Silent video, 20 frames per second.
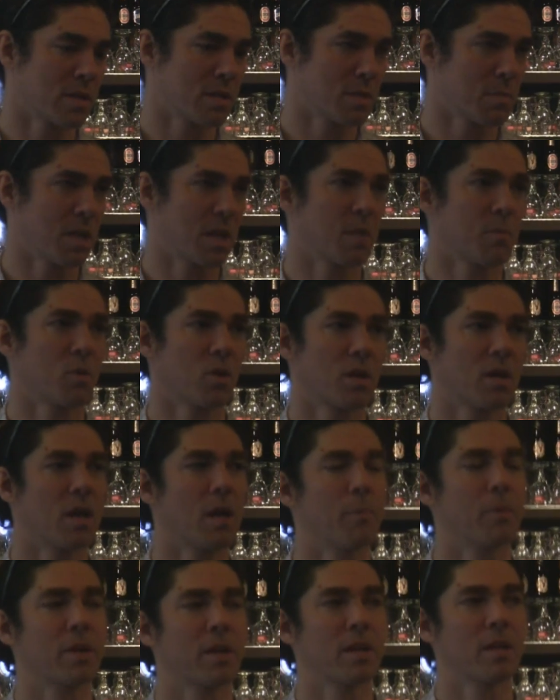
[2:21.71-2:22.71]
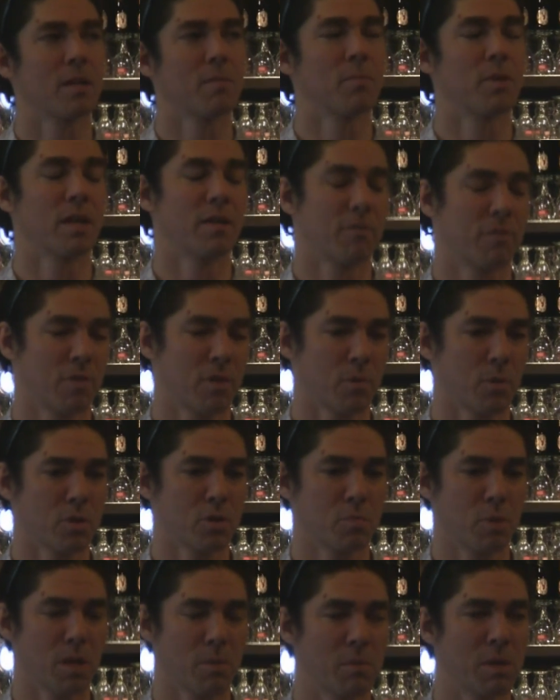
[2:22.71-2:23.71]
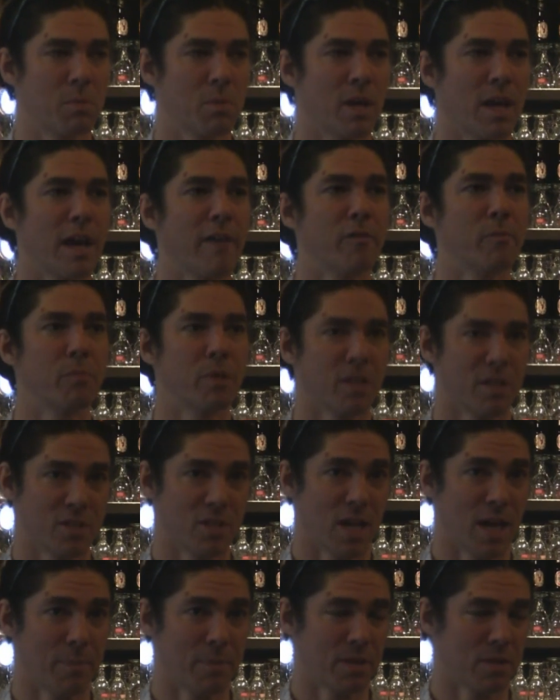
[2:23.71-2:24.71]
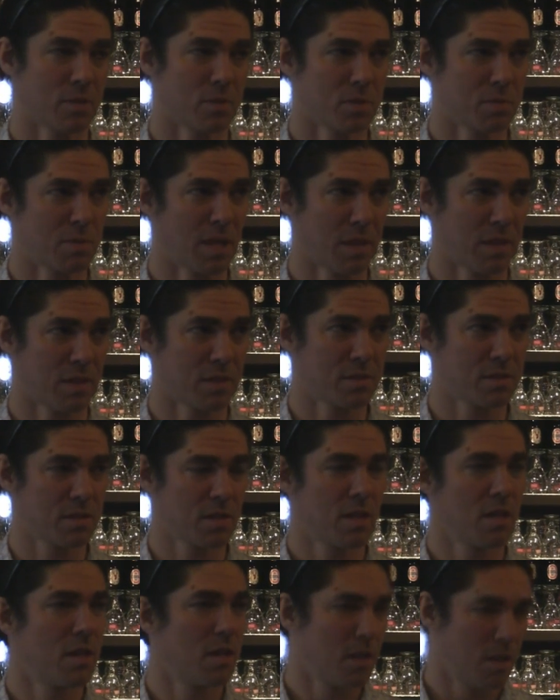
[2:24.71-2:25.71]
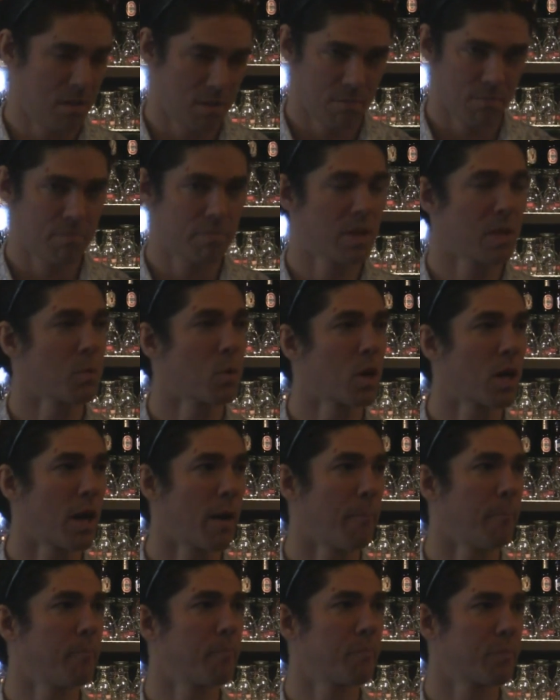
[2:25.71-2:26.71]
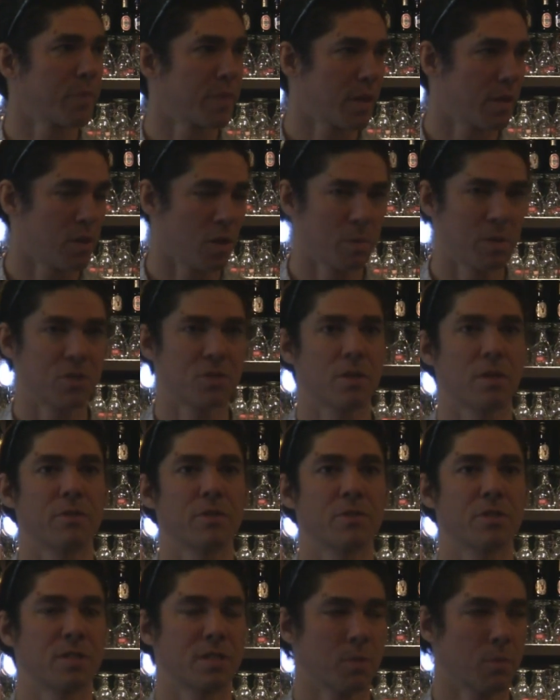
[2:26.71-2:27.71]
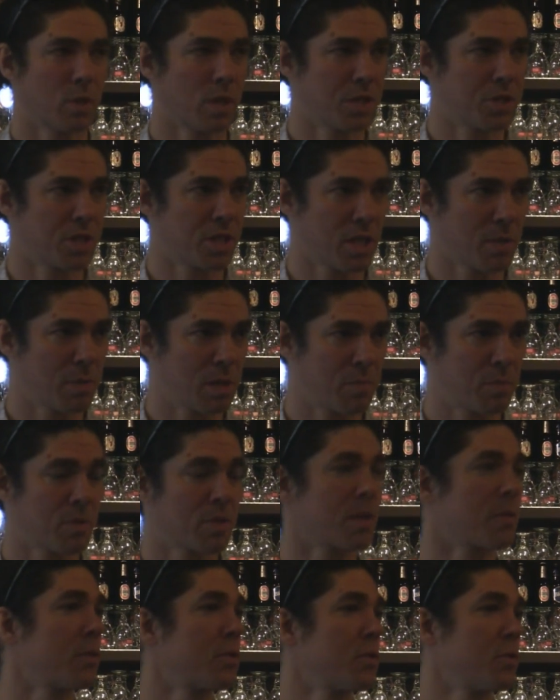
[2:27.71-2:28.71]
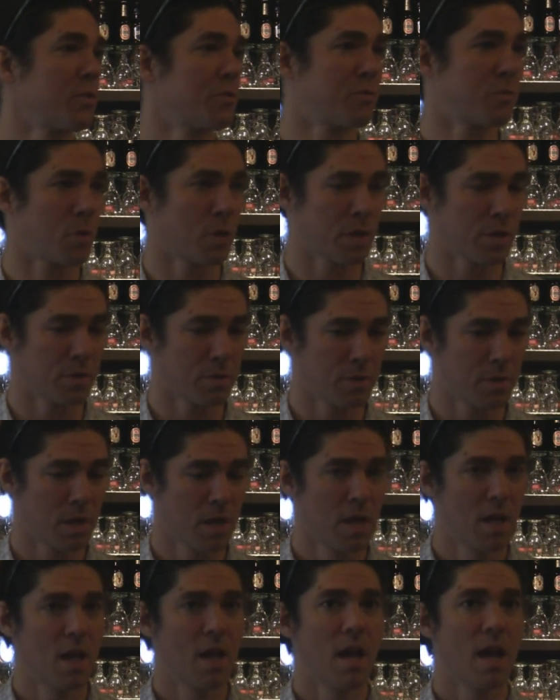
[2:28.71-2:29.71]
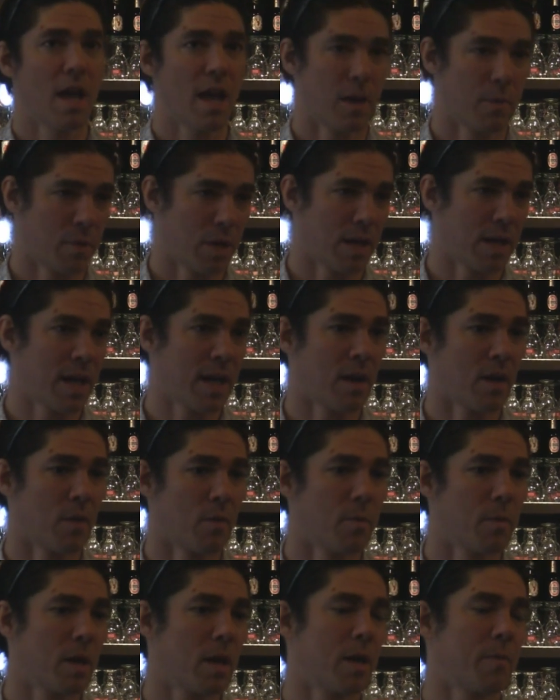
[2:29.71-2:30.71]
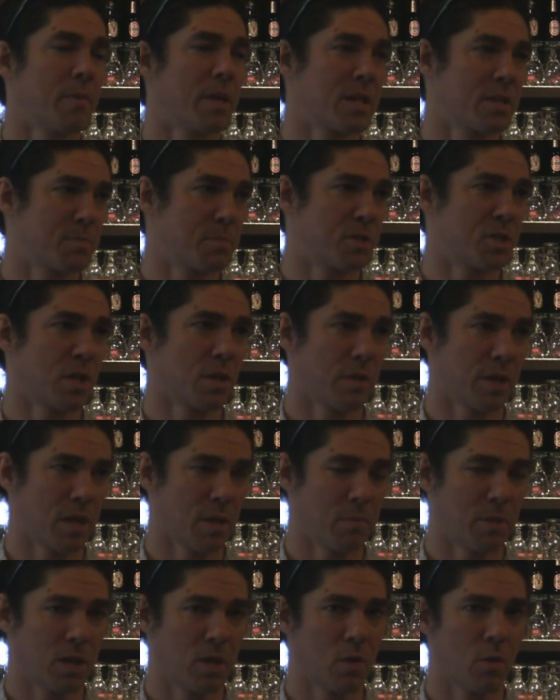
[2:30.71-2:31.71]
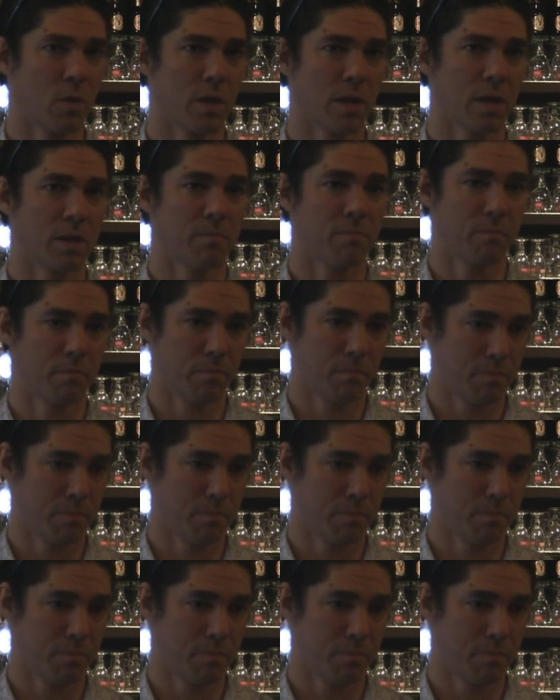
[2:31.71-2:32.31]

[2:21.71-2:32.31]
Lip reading: ways to make it more complicated, but for the most part people haven't been adopting those methods. It will come. There'll be services that will educate people, that will do it for you. And right now, because generating a Bitcoin